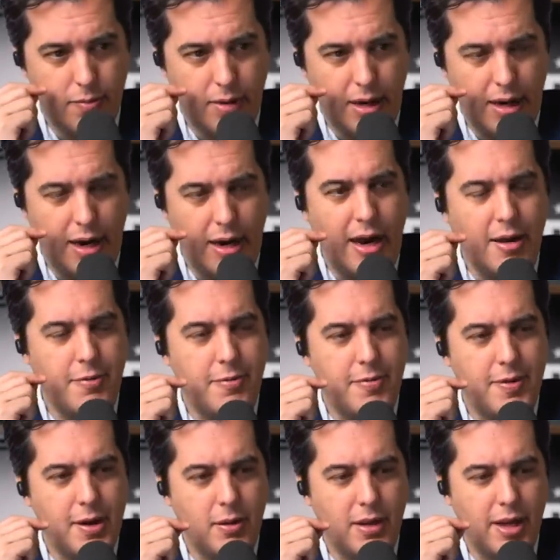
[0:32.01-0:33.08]
I
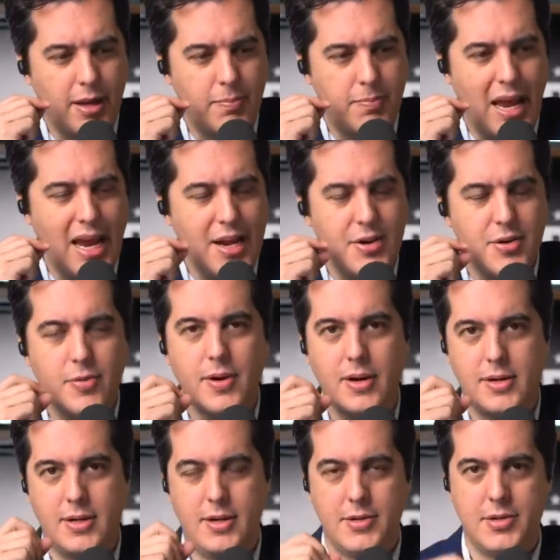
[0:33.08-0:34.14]
feel like
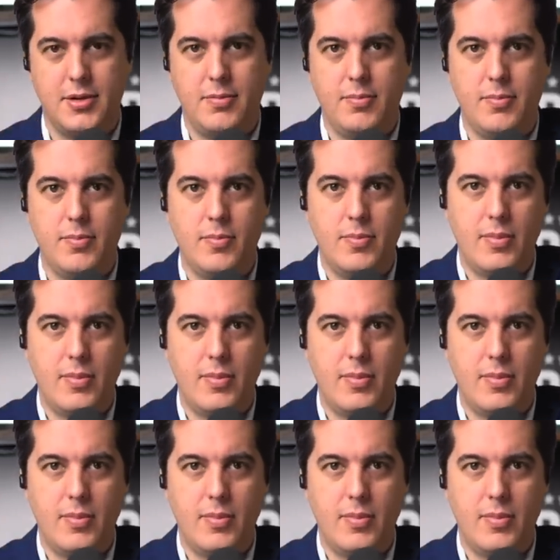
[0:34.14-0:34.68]
patriotism